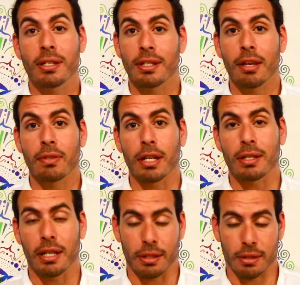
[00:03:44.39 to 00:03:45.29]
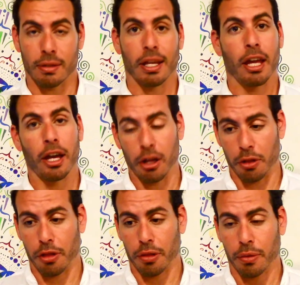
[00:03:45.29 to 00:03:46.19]
gives us is
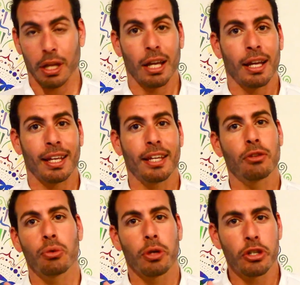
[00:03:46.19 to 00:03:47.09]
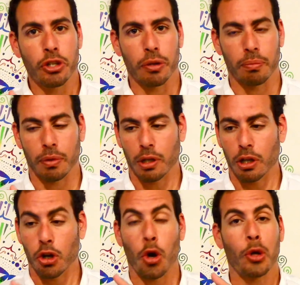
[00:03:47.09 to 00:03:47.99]
health, intuition,
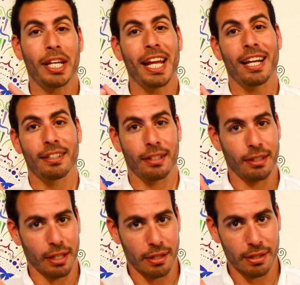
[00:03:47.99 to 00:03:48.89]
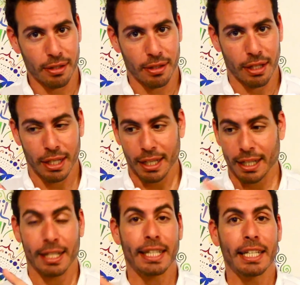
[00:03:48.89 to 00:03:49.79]
connectedness,
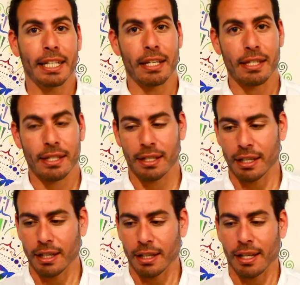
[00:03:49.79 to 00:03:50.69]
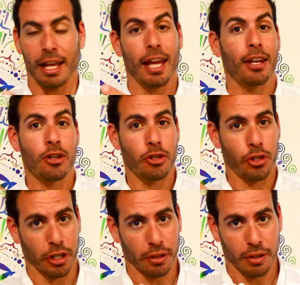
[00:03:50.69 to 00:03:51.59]
cleanness, energy.
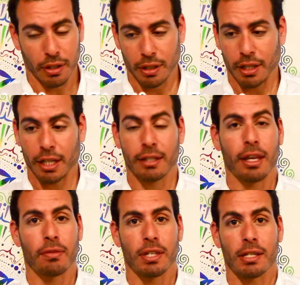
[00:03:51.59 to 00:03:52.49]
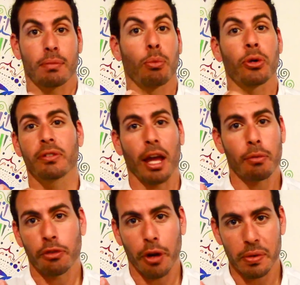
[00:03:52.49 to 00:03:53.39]
It gives us more time
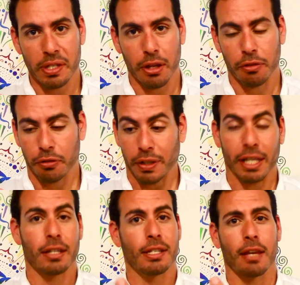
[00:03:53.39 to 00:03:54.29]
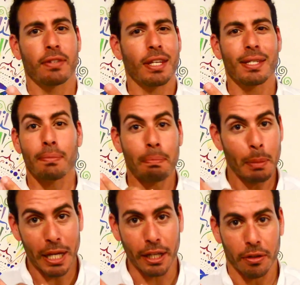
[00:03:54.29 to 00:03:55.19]
for ourselves. It saves us
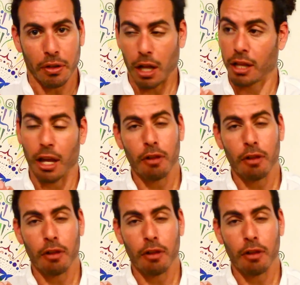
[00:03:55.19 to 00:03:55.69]
money, a lot of